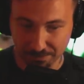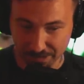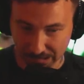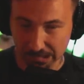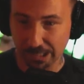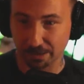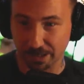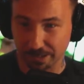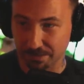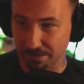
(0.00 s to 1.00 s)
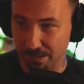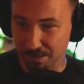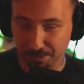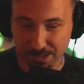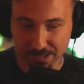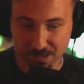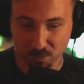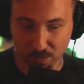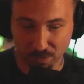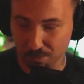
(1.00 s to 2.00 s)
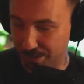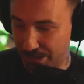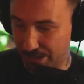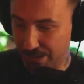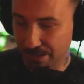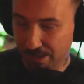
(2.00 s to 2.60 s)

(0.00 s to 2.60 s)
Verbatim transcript: declaring that these places will be